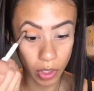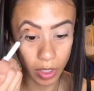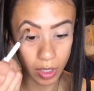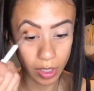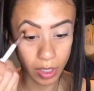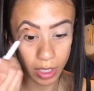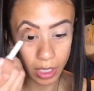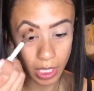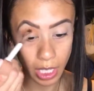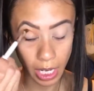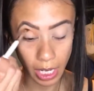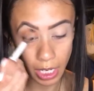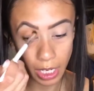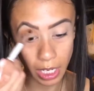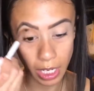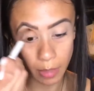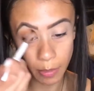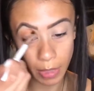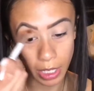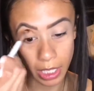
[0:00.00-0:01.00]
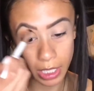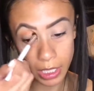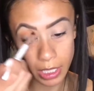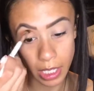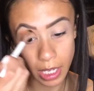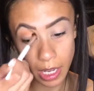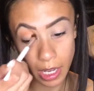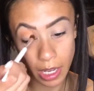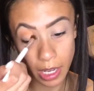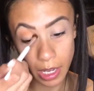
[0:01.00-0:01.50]
Just taking my
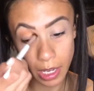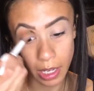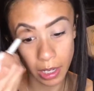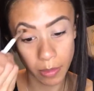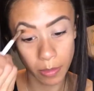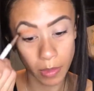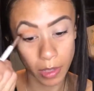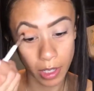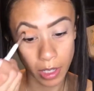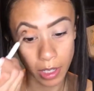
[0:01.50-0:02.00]
time.